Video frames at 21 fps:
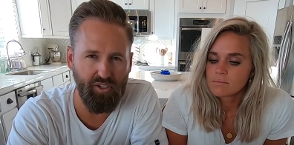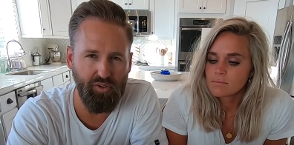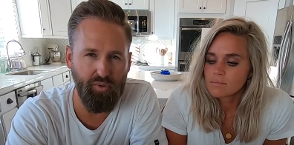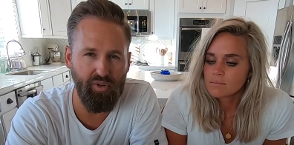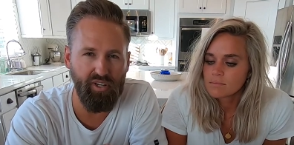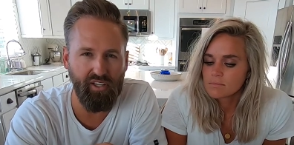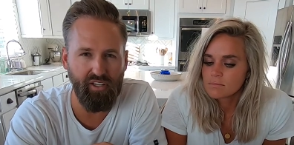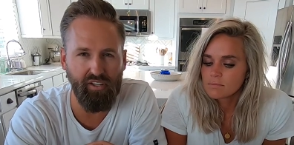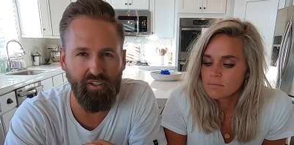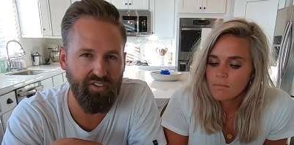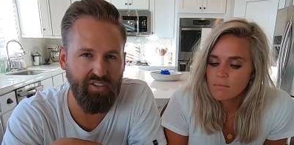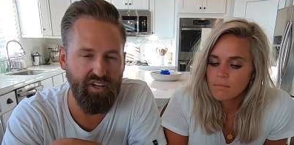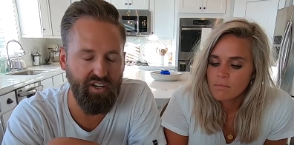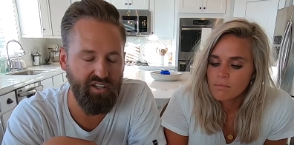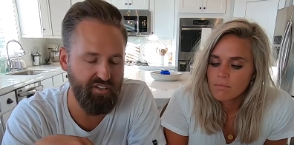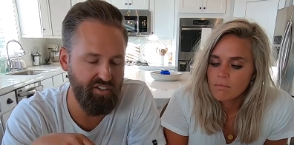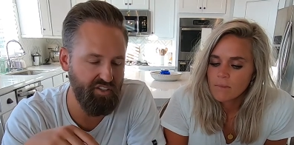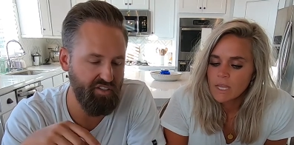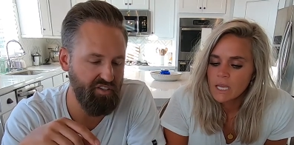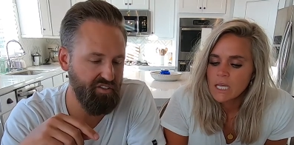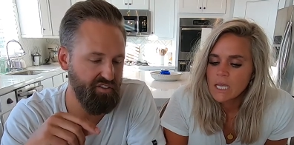Speaker 1: a quick
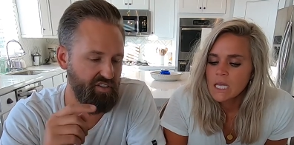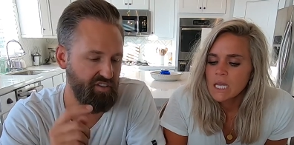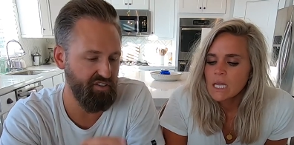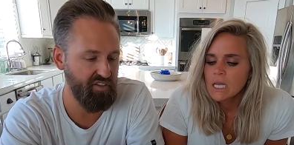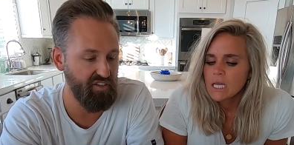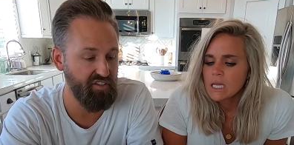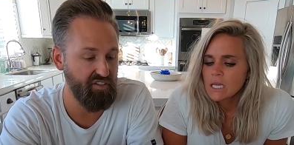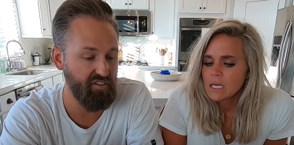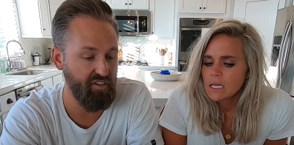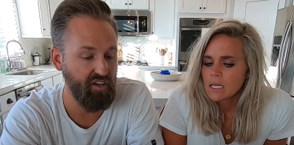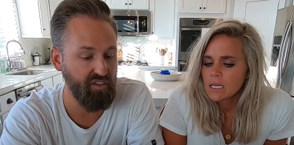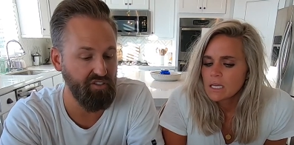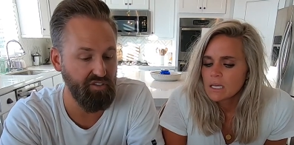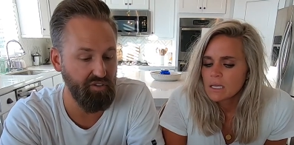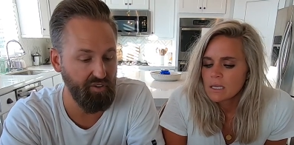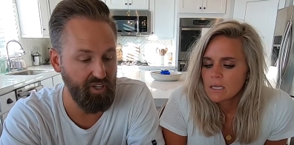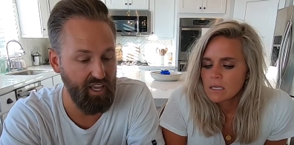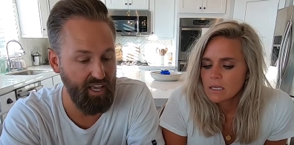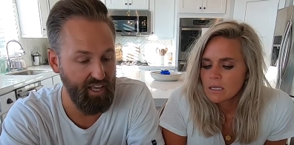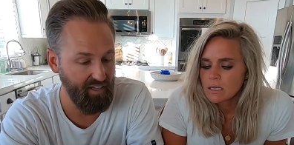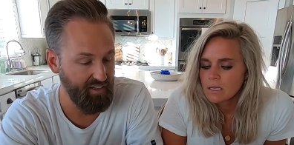transition since this is
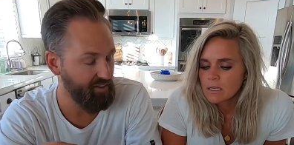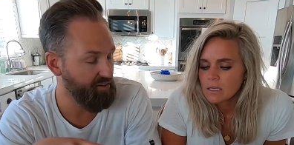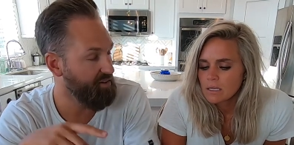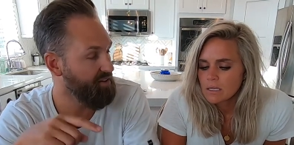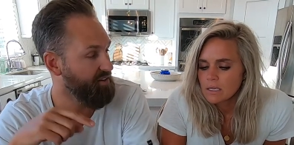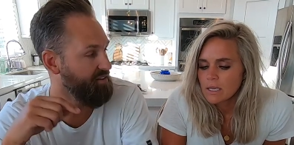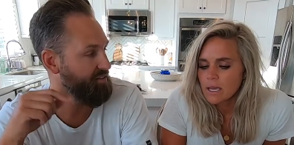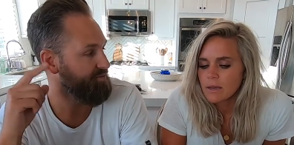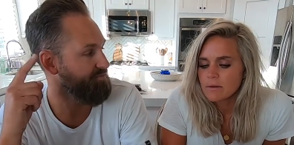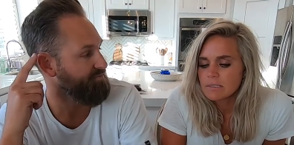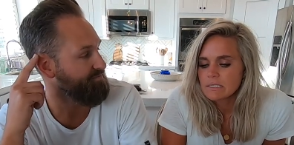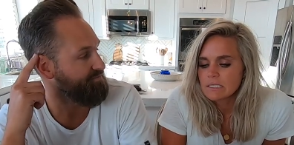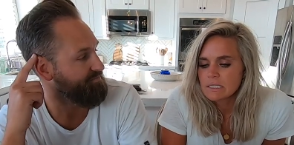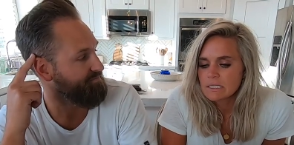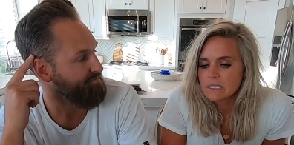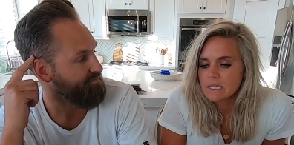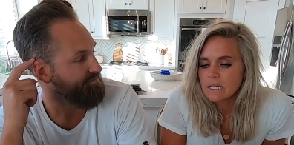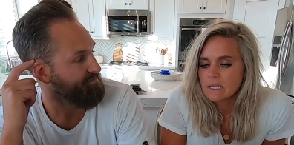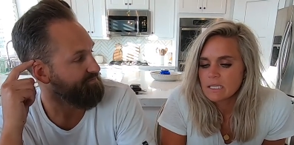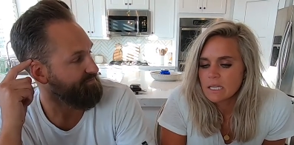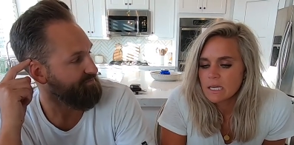also Canon.
Speaker 2: Yeah, I was
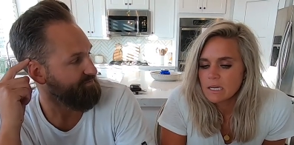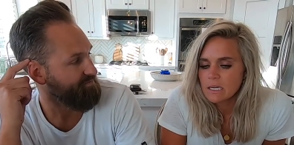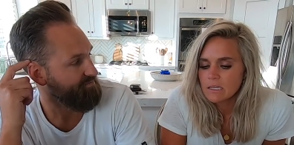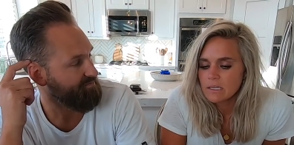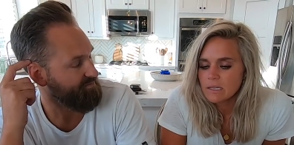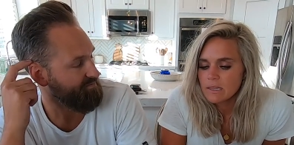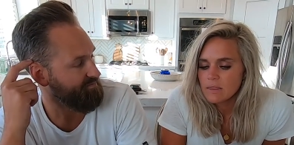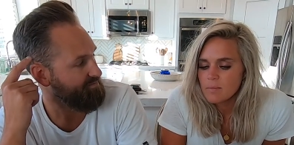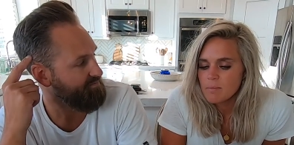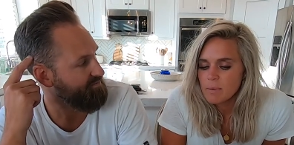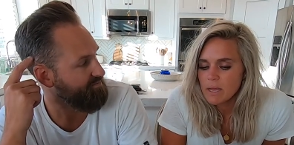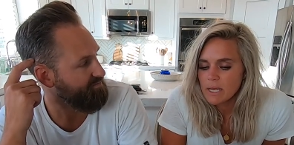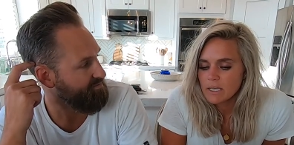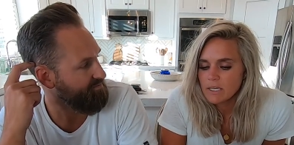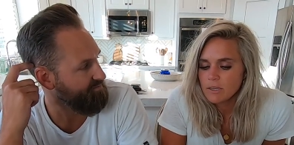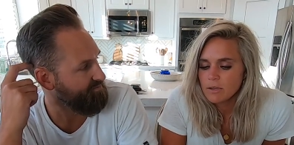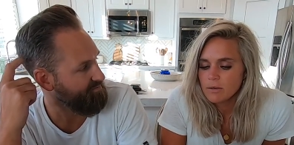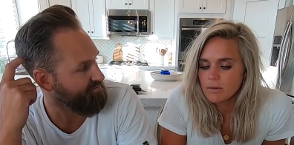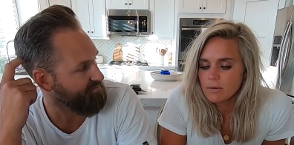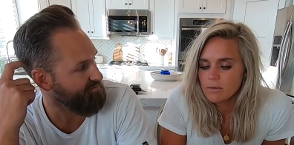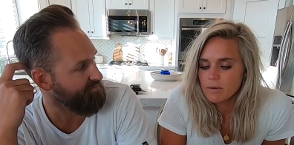gonna say, luckily the
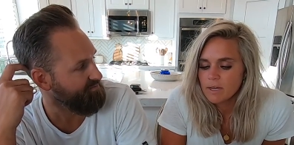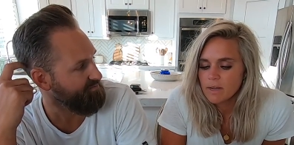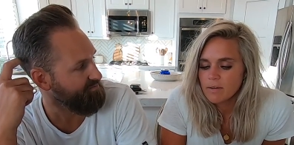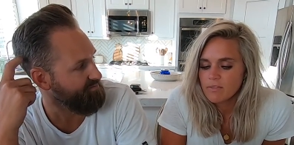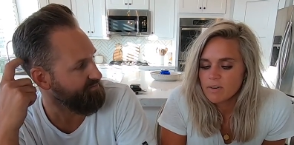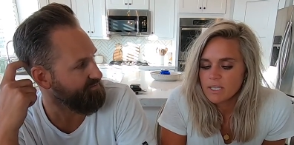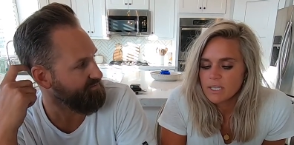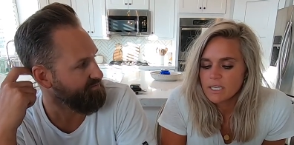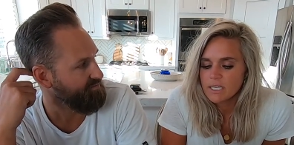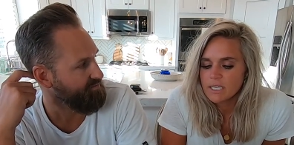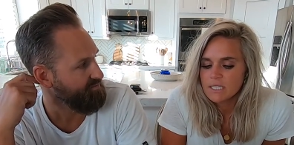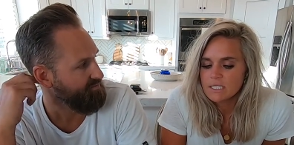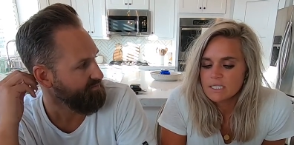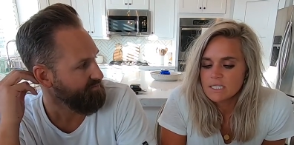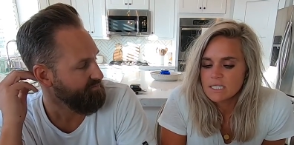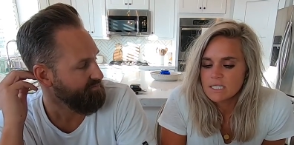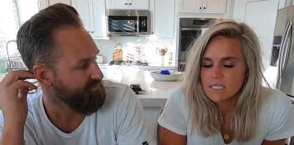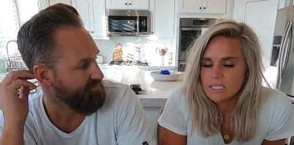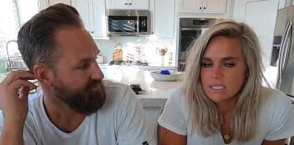menu and everything is the